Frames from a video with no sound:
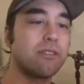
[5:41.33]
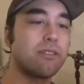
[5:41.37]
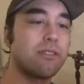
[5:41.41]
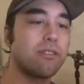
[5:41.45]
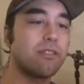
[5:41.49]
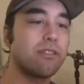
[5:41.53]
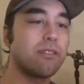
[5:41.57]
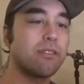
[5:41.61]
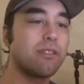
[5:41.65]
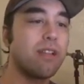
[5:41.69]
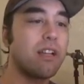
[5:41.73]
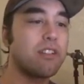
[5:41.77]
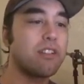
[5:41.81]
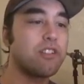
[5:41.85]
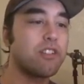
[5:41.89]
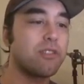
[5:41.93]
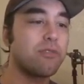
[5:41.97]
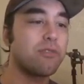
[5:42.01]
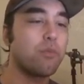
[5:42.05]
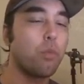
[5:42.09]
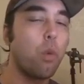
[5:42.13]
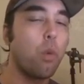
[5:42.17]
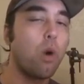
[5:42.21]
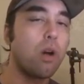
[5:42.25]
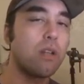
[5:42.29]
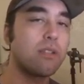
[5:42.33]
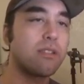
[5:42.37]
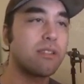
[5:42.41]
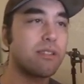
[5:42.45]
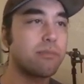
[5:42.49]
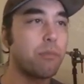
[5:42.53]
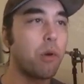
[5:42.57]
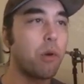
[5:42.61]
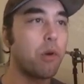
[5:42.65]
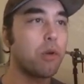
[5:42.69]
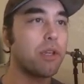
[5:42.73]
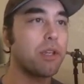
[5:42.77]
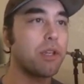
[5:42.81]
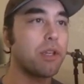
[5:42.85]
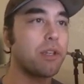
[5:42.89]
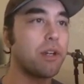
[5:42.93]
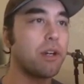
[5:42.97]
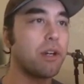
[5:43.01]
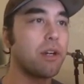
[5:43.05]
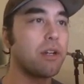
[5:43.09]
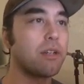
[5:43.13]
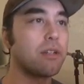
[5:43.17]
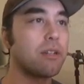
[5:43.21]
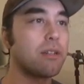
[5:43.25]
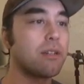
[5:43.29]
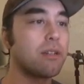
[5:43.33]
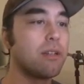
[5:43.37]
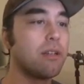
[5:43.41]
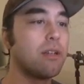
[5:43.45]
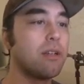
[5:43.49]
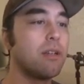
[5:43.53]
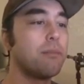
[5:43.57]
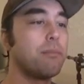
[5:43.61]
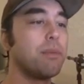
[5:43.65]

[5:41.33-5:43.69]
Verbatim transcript: There's not just one smoking gun,